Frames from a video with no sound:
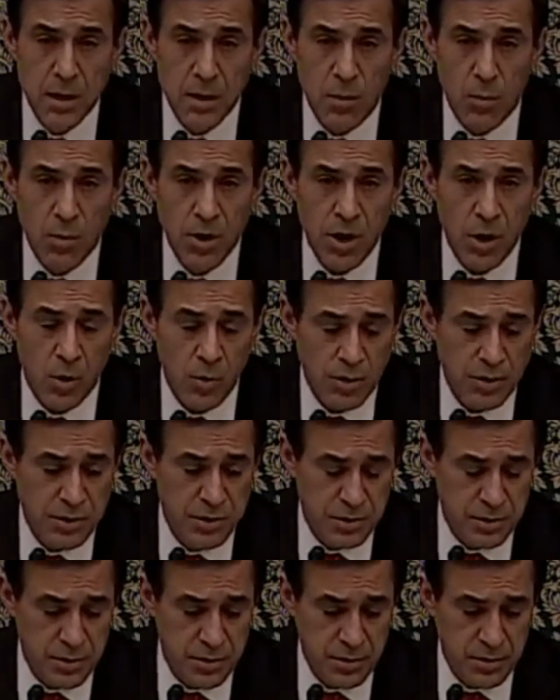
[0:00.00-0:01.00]
we owe it
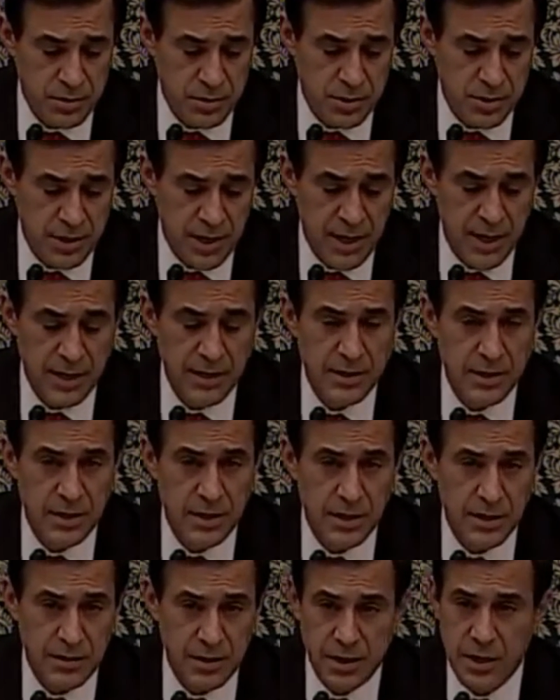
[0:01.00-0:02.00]
to today to,
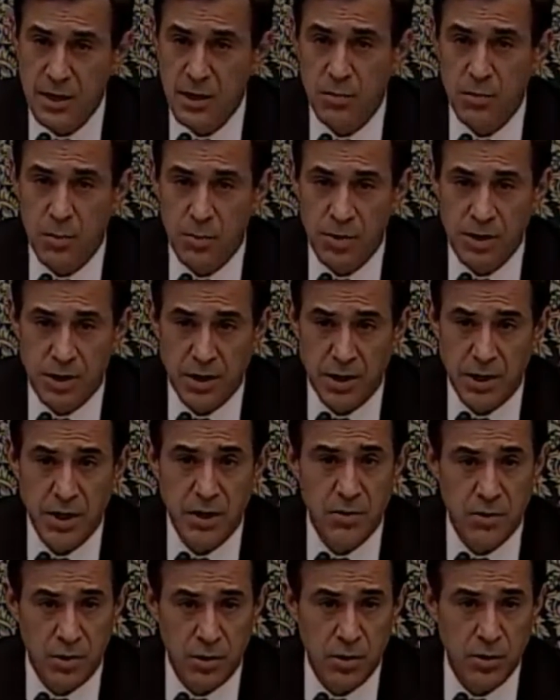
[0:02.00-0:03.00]
to hear what we can
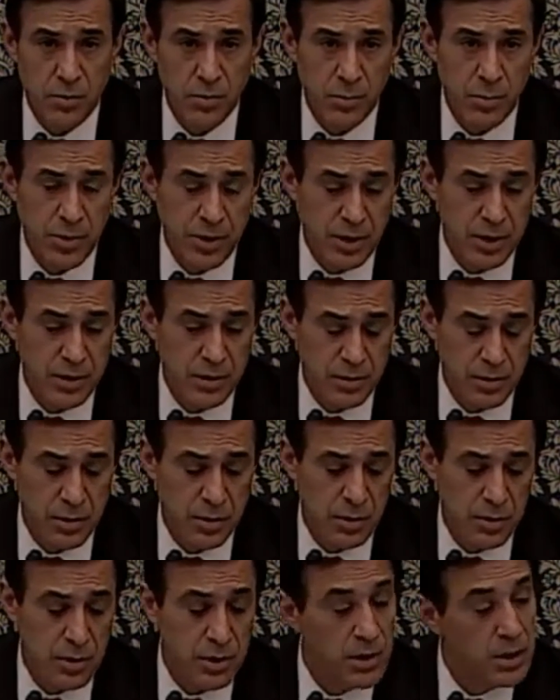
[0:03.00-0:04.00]
hear and learn what we can
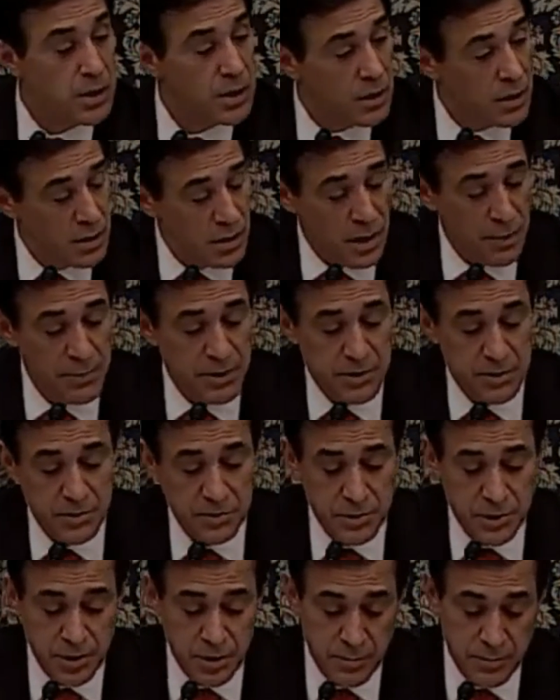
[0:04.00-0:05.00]
learn. And Mr.
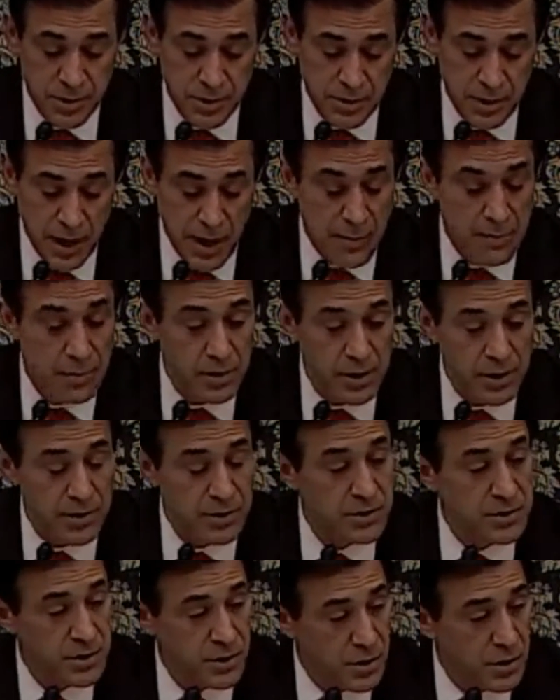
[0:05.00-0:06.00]
Chairman, I
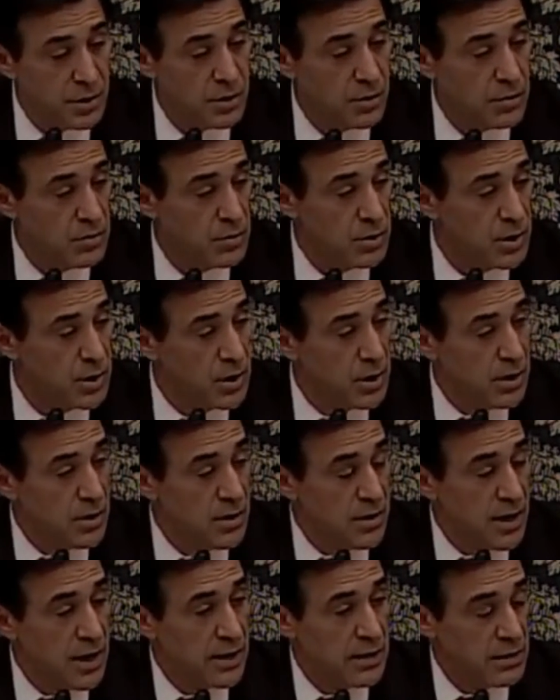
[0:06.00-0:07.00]
pledge to you
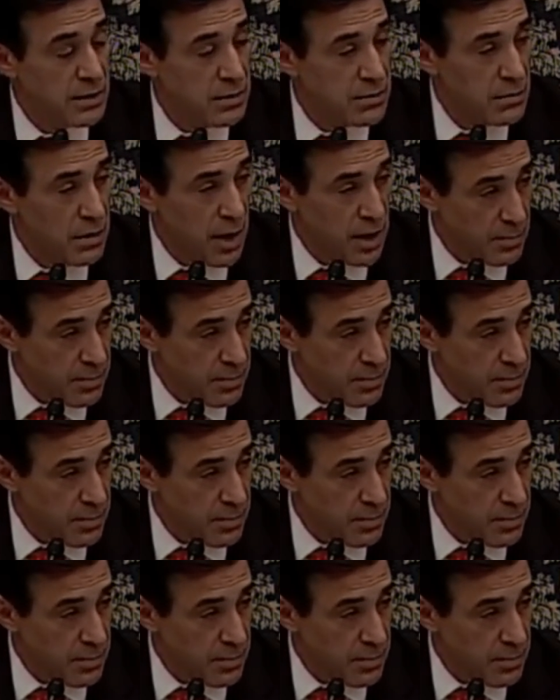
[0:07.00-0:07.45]
that on a